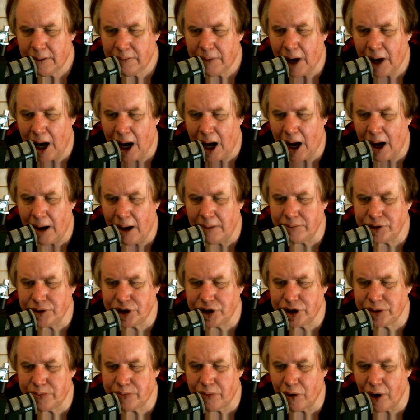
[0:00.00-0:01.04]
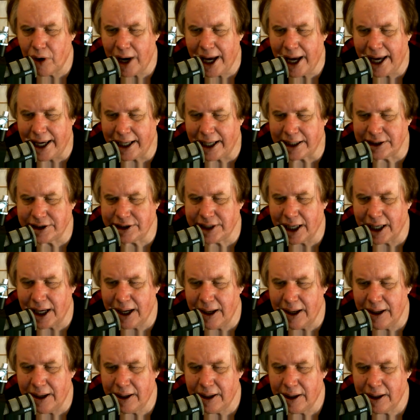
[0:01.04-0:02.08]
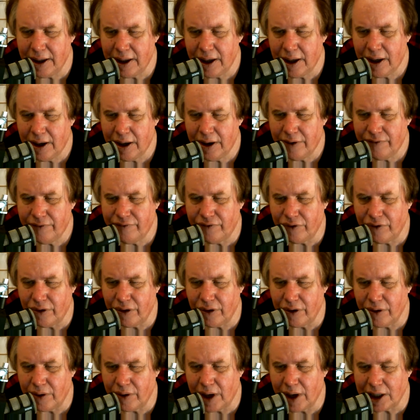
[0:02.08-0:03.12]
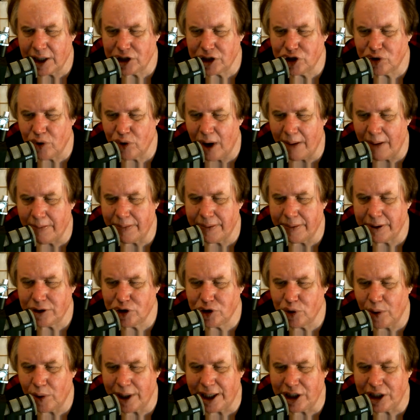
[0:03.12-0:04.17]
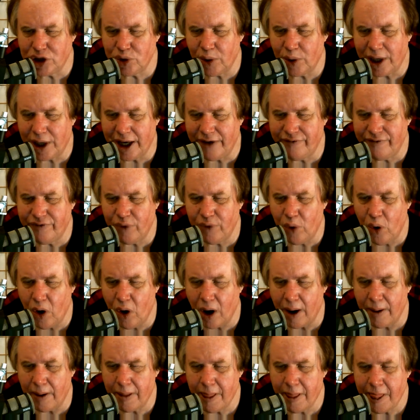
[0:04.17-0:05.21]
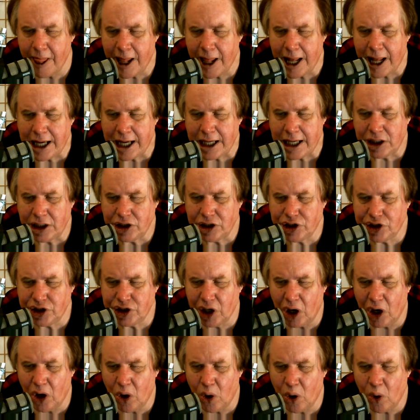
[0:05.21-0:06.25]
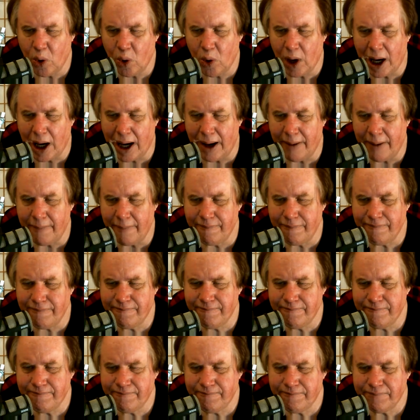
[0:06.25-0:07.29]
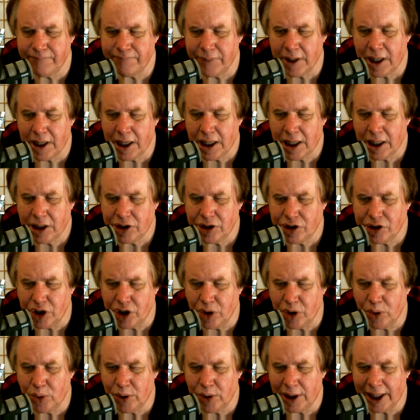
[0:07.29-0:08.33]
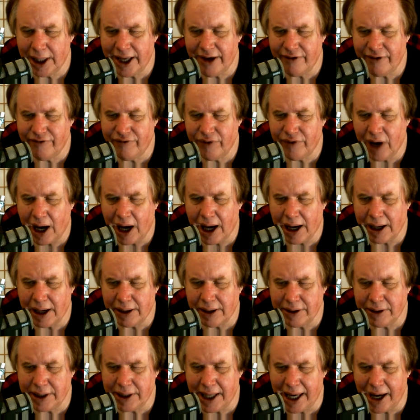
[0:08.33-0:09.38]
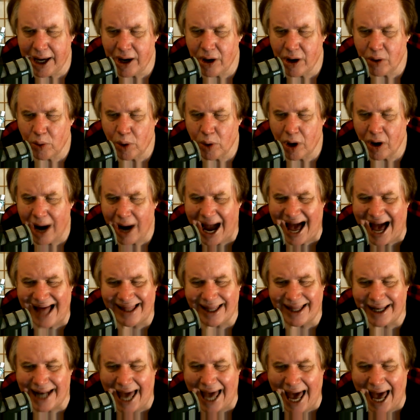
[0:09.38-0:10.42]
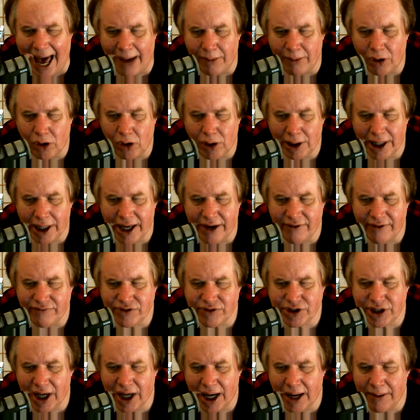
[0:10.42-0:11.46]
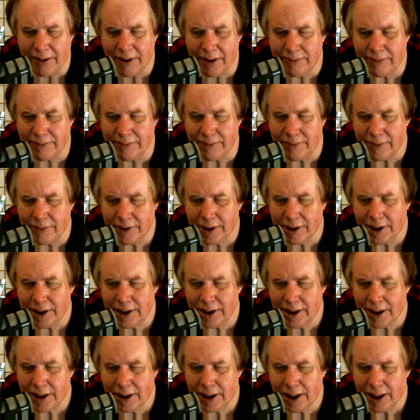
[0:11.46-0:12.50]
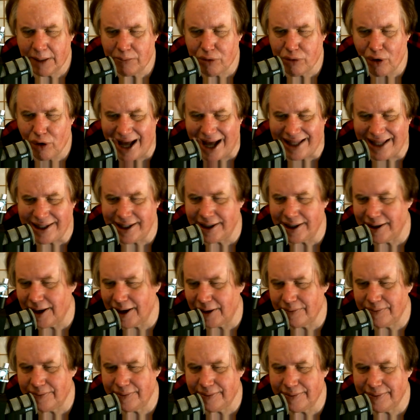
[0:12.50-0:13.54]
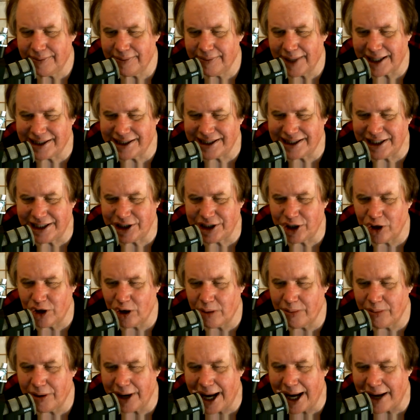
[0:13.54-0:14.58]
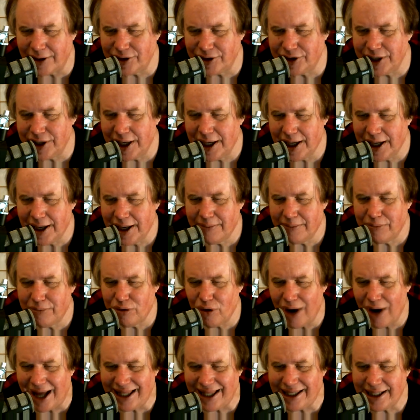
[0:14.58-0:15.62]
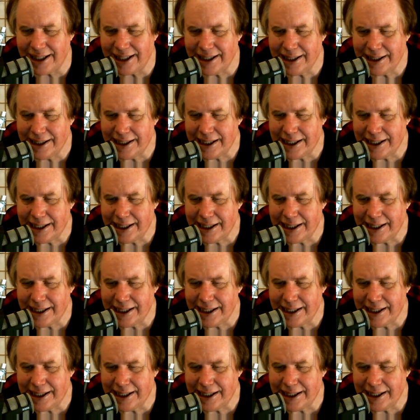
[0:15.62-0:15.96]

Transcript: Palm Springs, huh? For Trump 2024. So do you live near where Alan Hamill lives? Pret? That's easier to pronounce. Pret?